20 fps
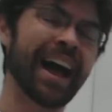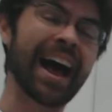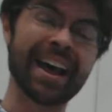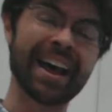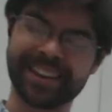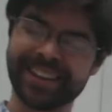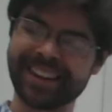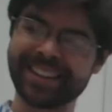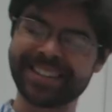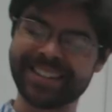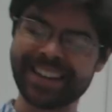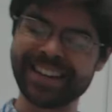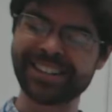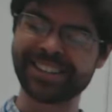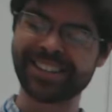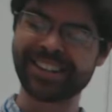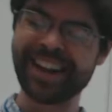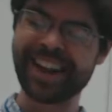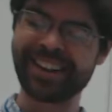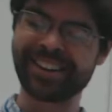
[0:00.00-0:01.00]

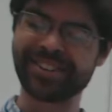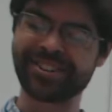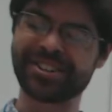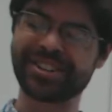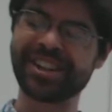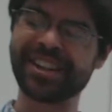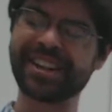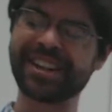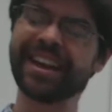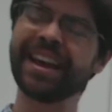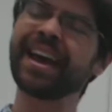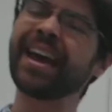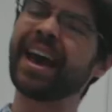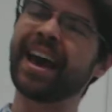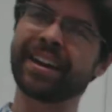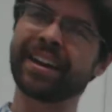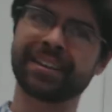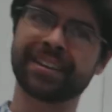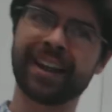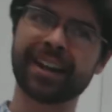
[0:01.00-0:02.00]
ionization energy
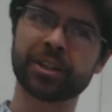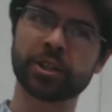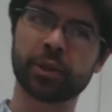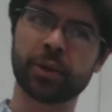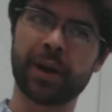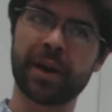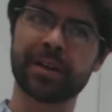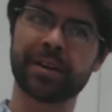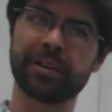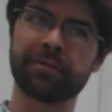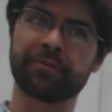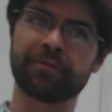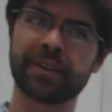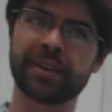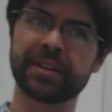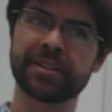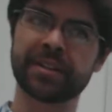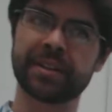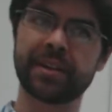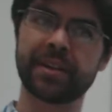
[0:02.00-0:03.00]
and electron
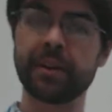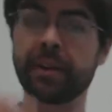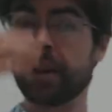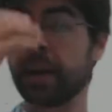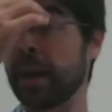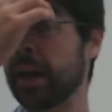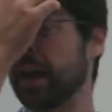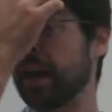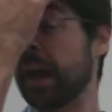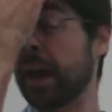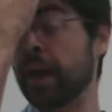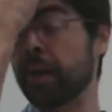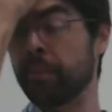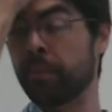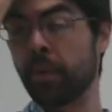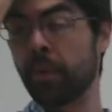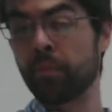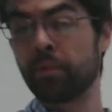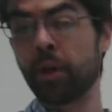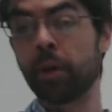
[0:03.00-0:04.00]
affinity.
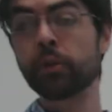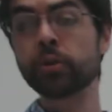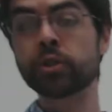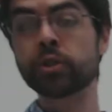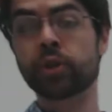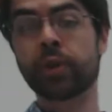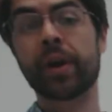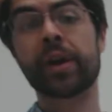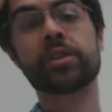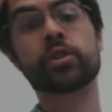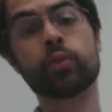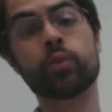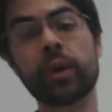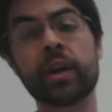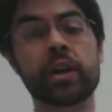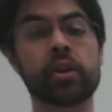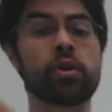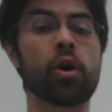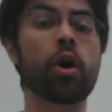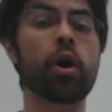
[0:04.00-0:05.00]
Those trends
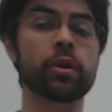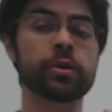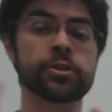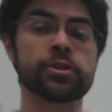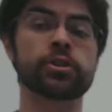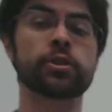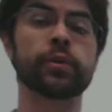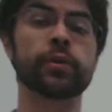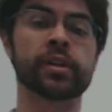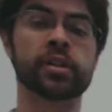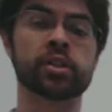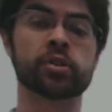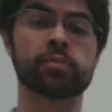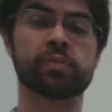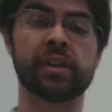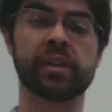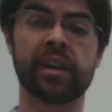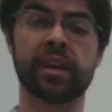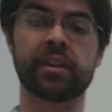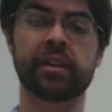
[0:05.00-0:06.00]
we can also
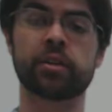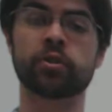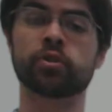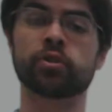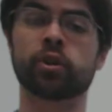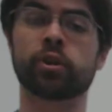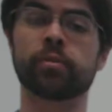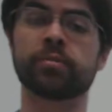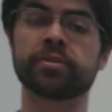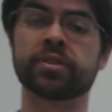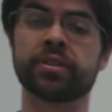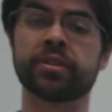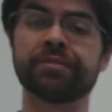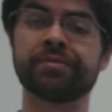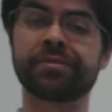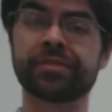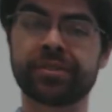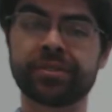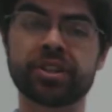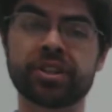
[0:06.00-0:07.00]
explain in terms
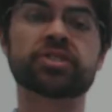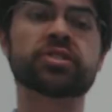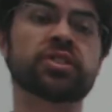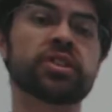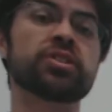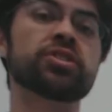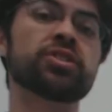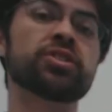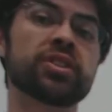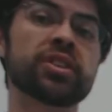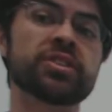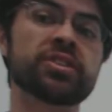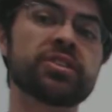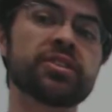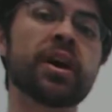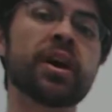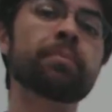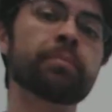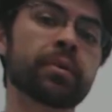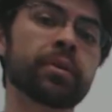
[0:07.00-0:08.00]
of just the
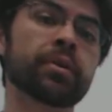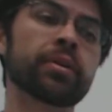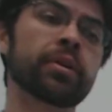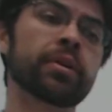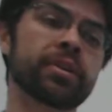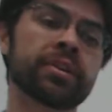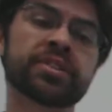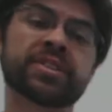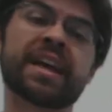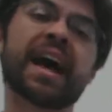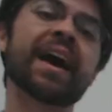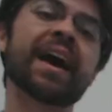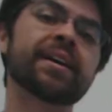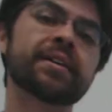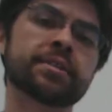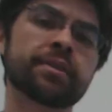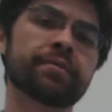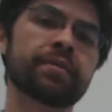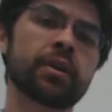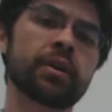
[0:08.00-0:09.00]
number, the
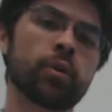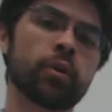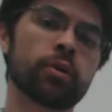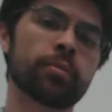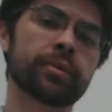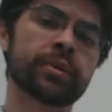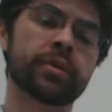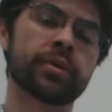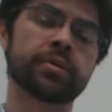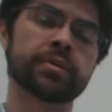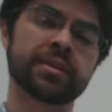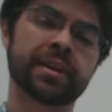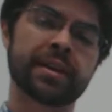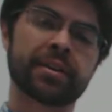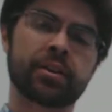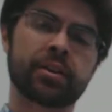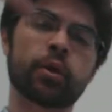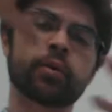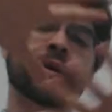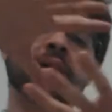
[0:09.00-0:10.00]
size of the orbitals,
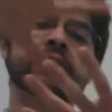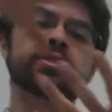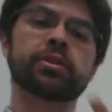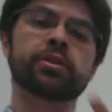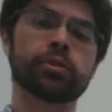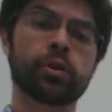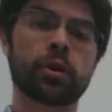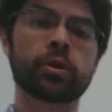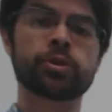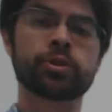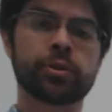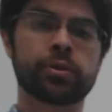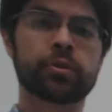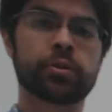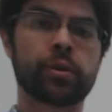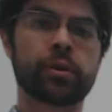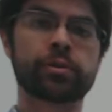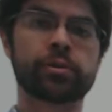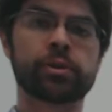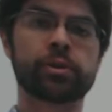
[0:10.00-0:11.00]
like going into larger
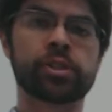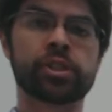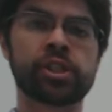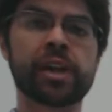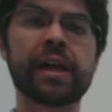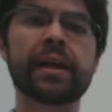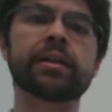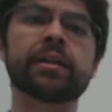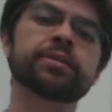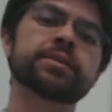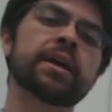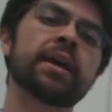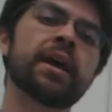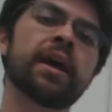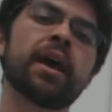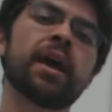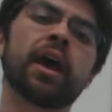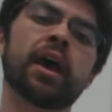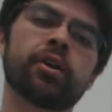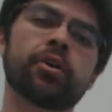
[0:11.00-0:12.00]
and larger shells,
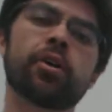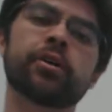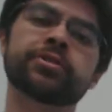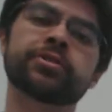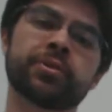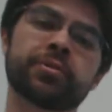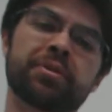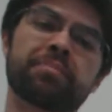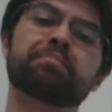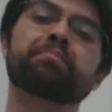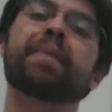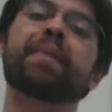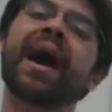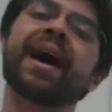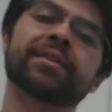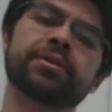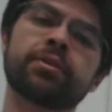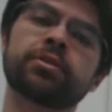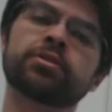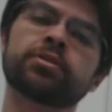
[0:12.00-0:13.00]
and also the
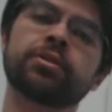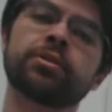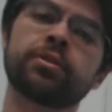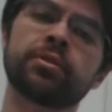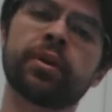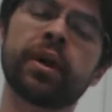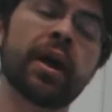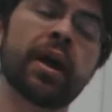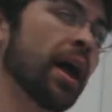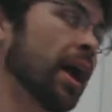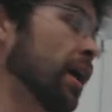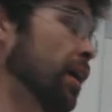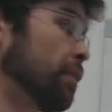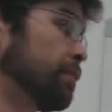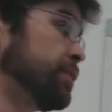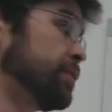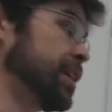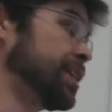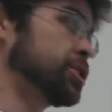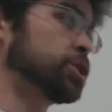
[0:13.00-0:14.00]
magnitude
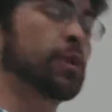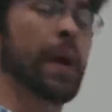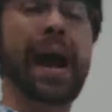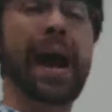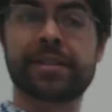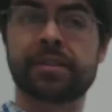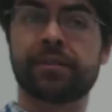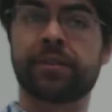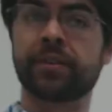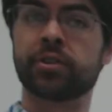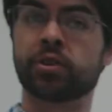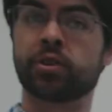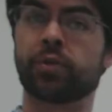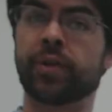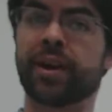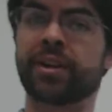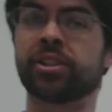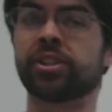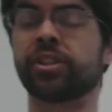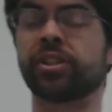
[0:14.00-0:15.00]
of the attractive
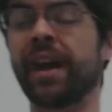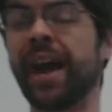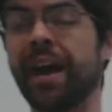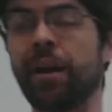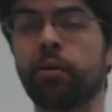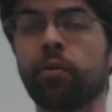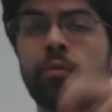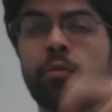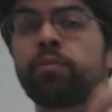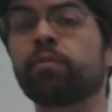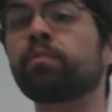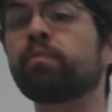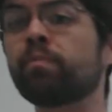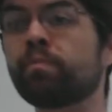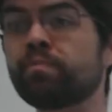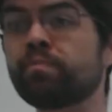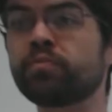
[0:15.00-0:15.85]
interaction, how